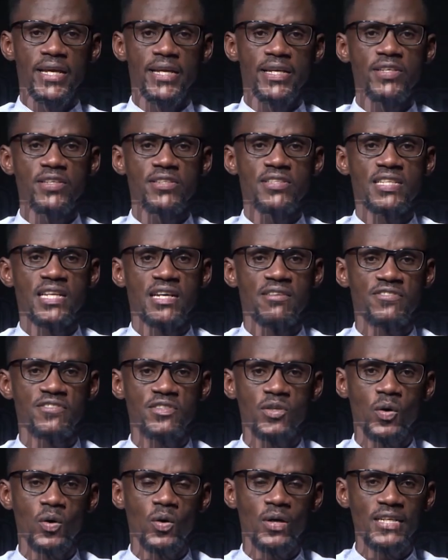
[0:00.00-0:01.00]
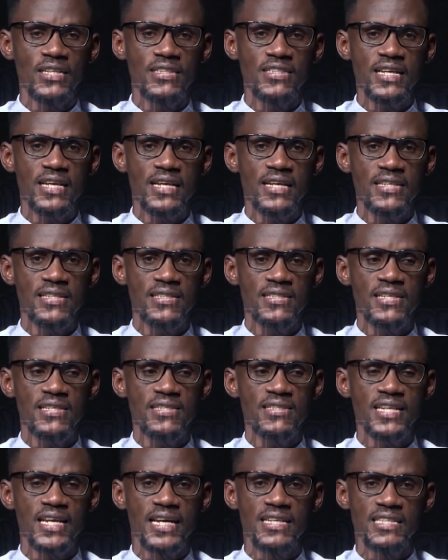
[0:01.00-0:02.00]
Good stuff. So let's get
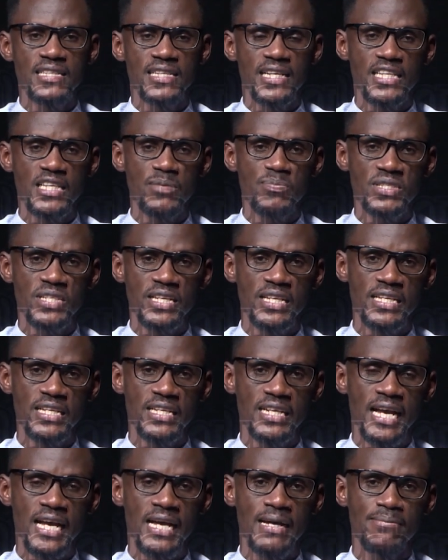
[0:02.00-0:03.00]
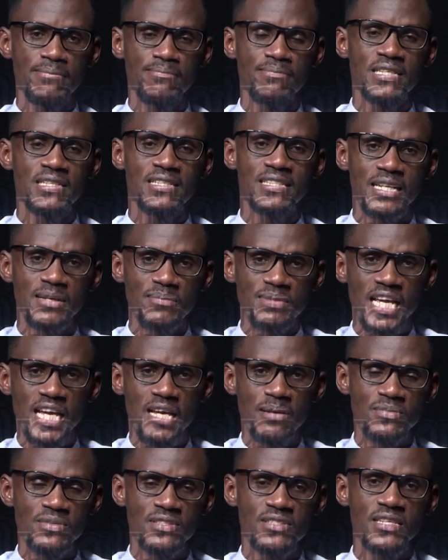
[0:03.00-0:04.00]
started. I keep saying
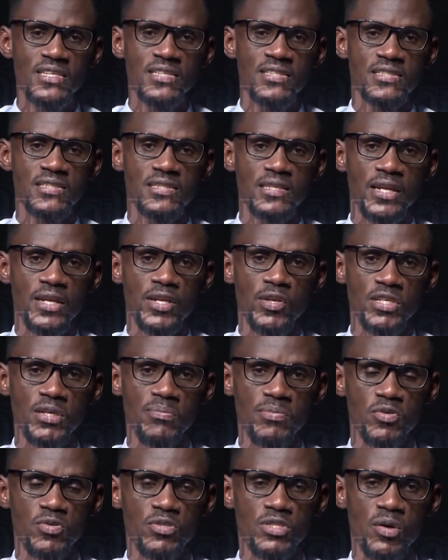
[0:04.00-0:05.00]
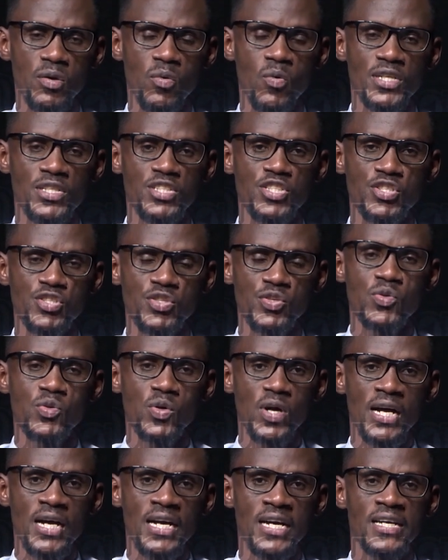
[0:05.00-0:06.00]
sometimes it's not about what
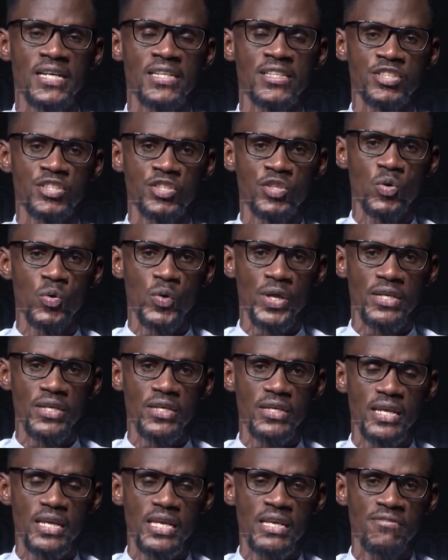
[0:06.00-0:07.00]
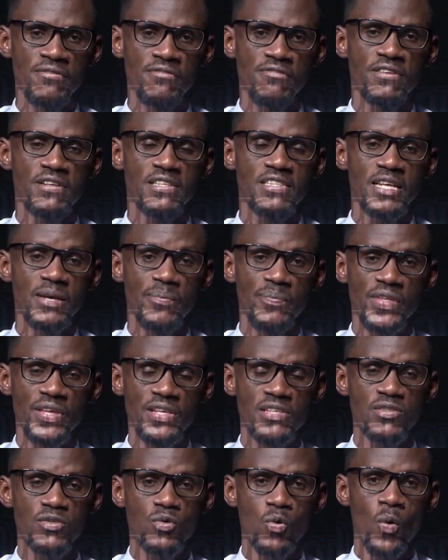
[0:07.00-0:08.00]
you are doing. If some
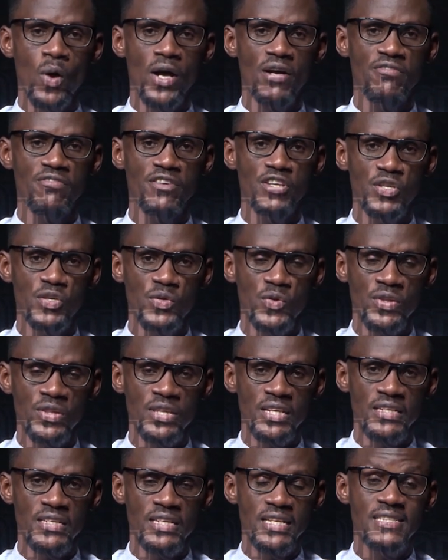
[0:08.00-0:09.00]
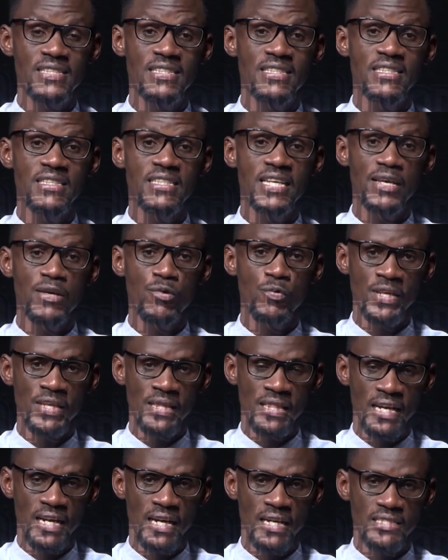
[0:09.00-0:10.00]
things work for you, then stay with
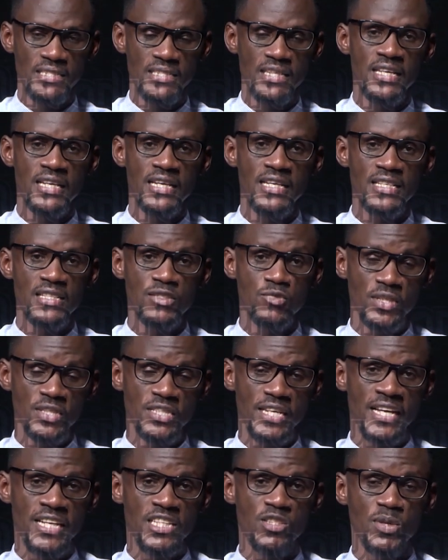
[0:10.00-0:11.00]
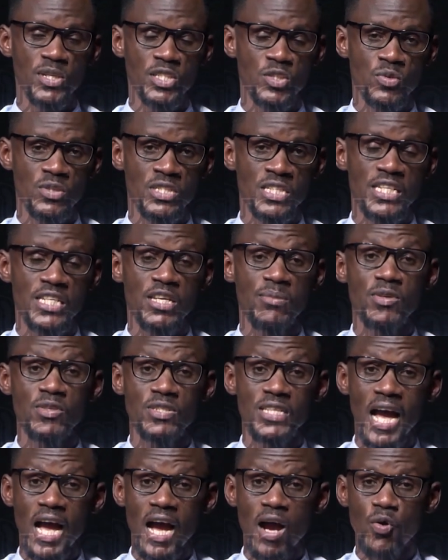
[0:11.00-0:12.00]
that. There is what experts will tell you about
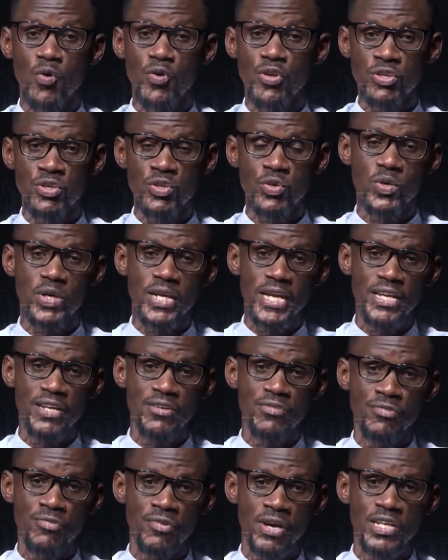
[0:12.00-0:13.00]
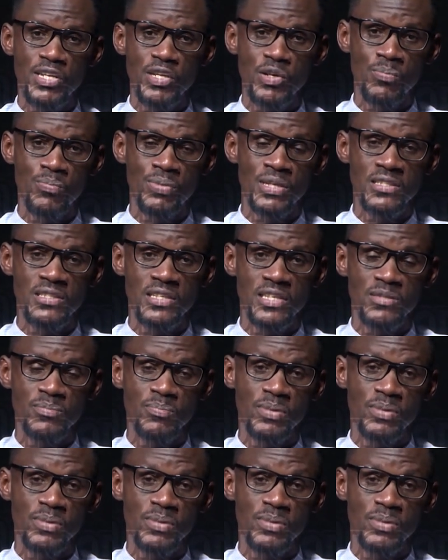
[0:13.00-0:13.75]
how you can run your business.